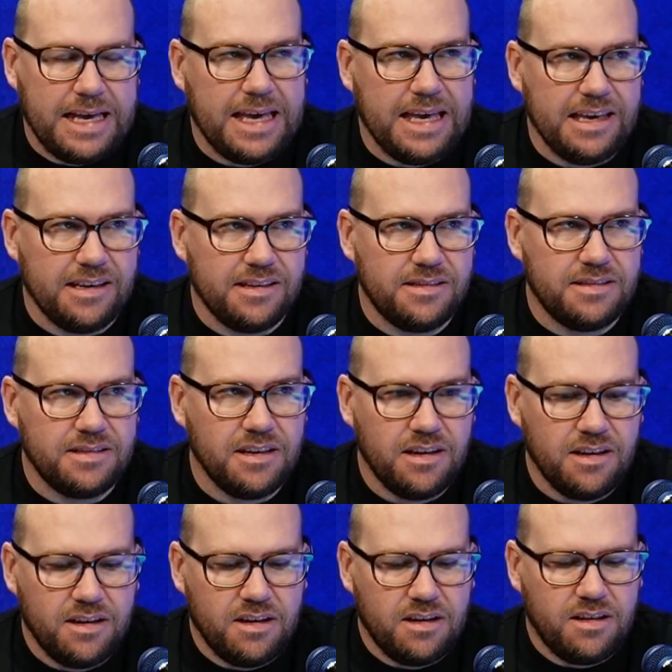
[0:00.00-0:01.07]
kids,
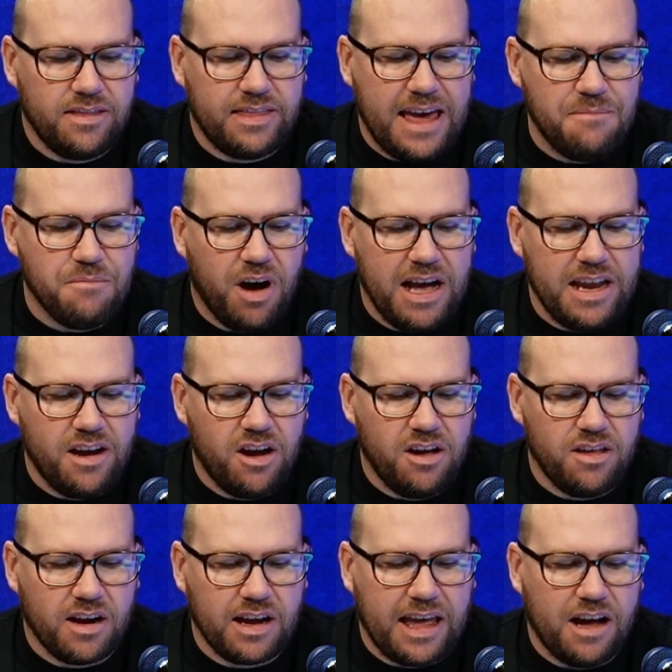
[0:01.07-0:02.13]
they might know
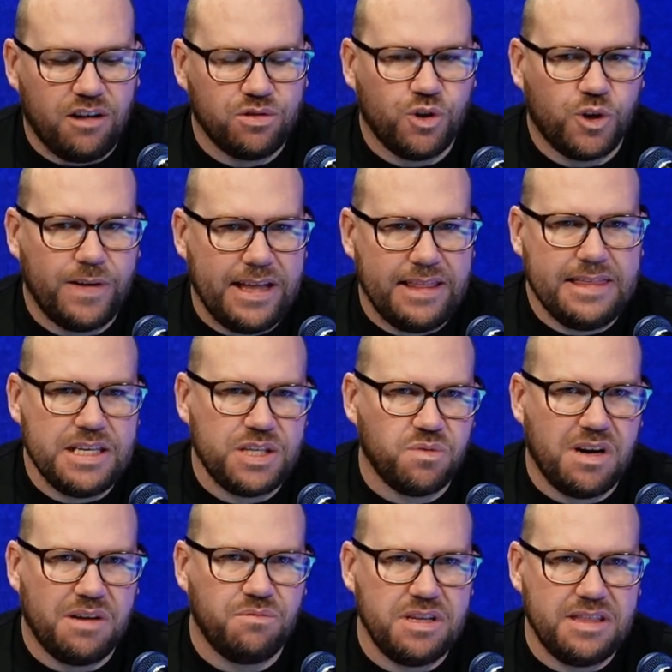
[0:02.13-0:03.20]
that, okay, I'll talk about this
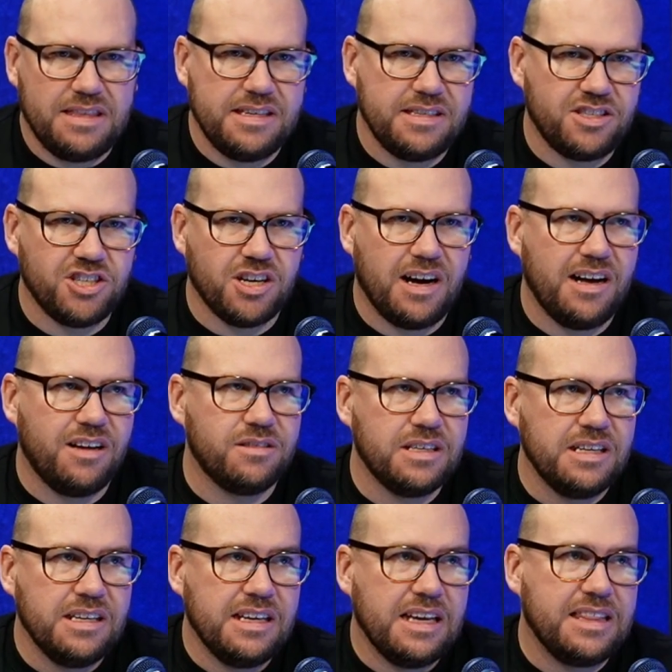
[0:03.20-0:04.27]
one with this child
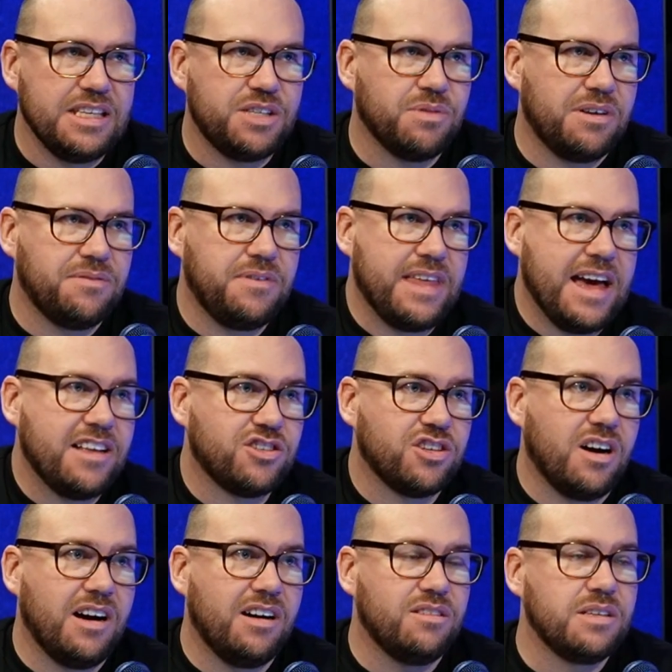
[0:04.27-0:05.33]
and this one for that
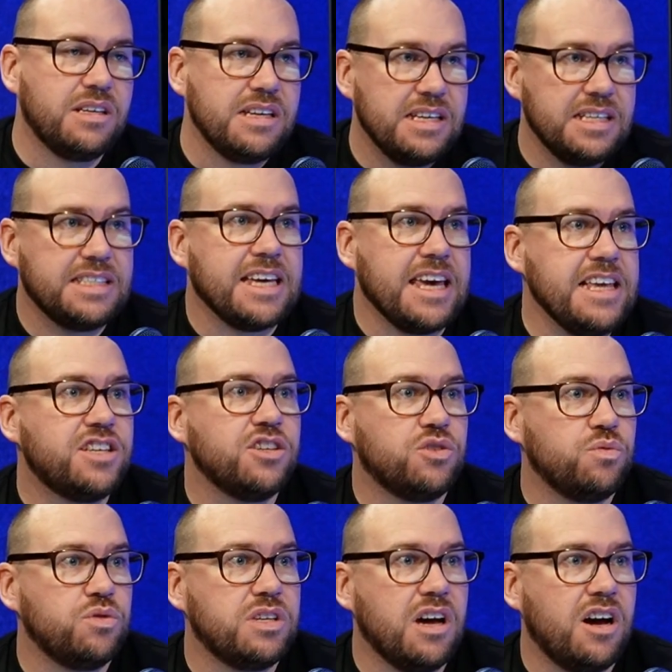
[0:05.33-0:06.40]
child.
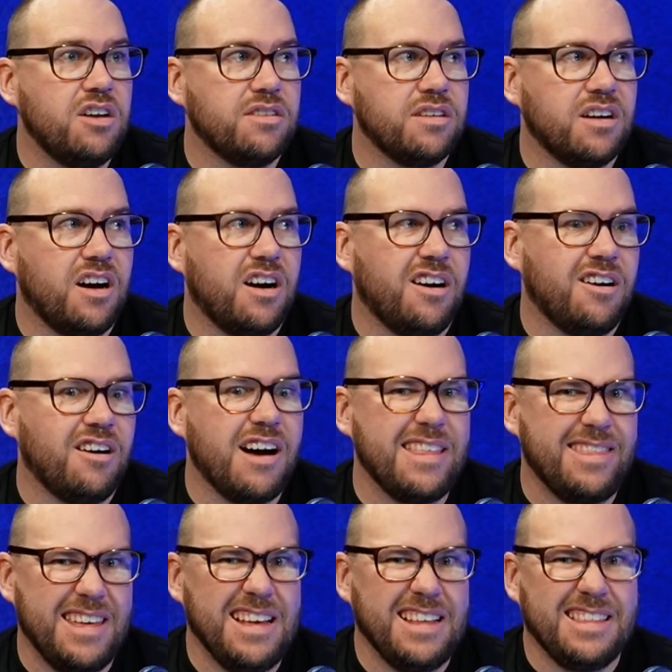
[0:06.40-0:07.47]
Teachers would know that, I
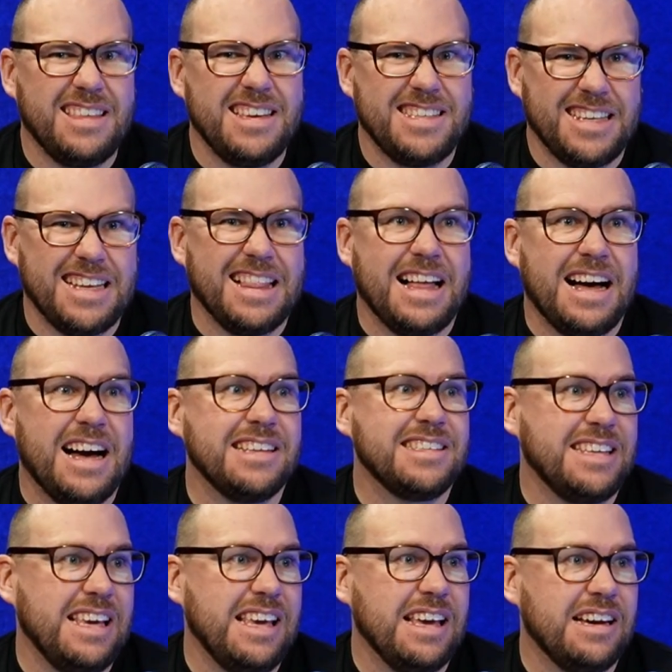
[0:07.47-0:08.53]
think this
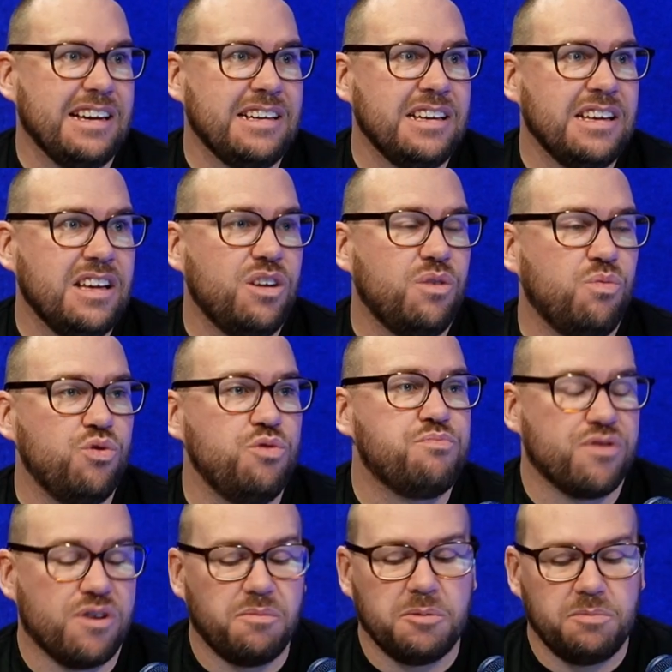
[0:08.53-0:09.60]
class here would
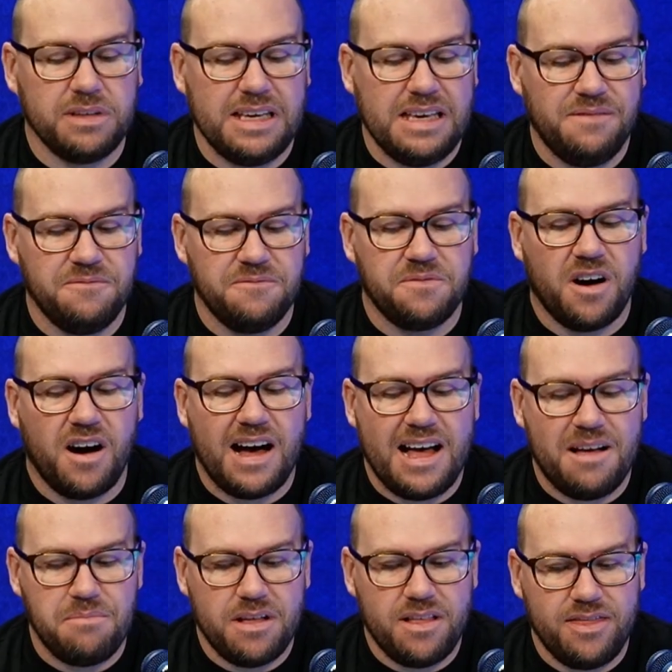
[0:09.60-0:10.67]
probably
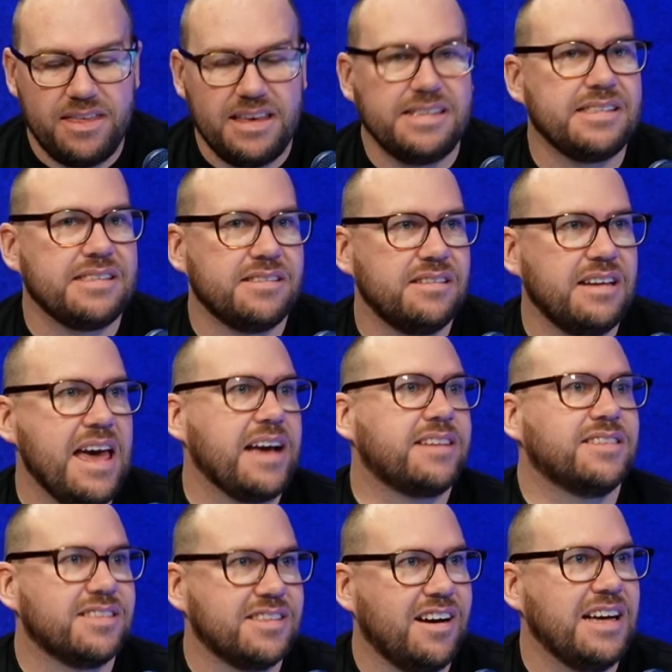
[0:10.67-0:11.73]
vibe this
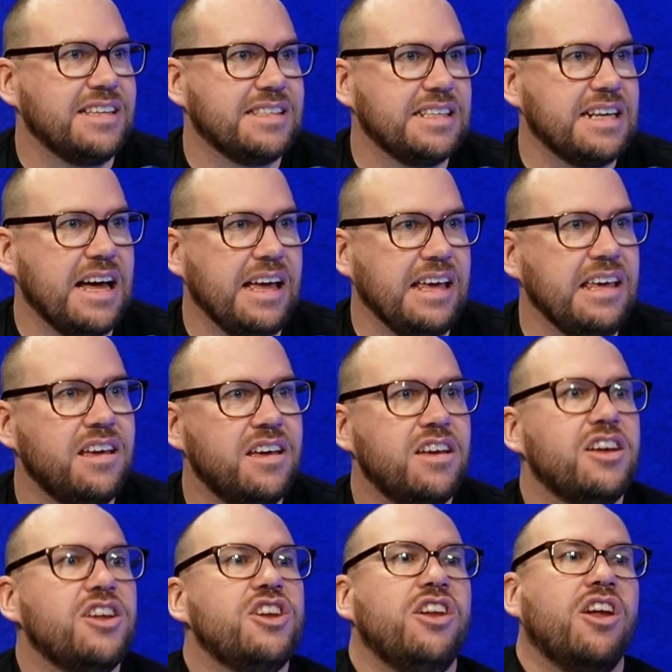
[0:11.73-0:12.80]
exercise today,
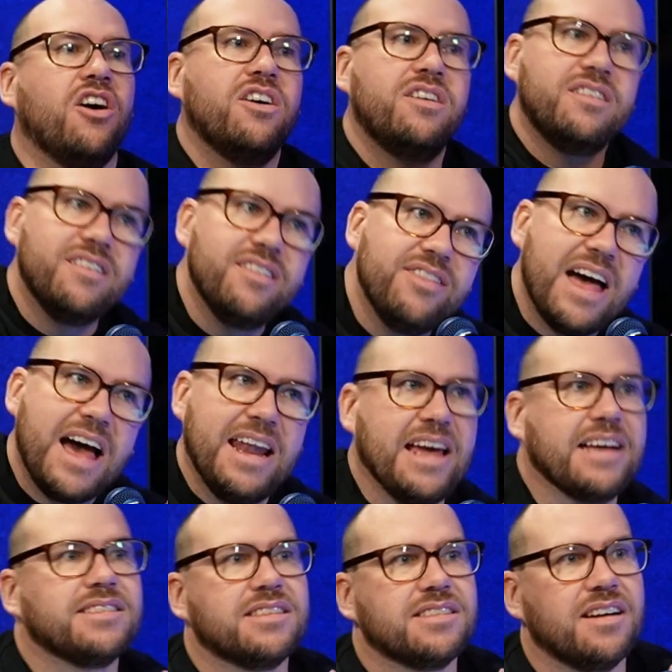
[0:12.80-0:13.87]
not that
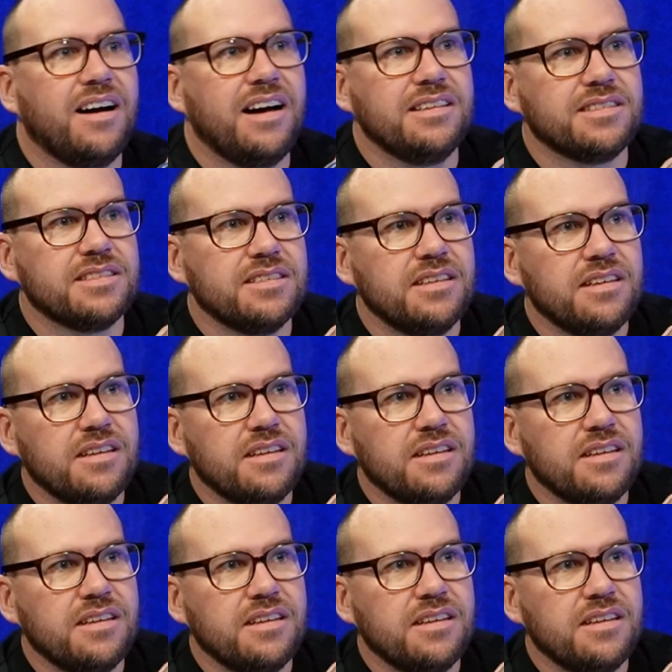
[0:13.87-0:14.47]
exercise.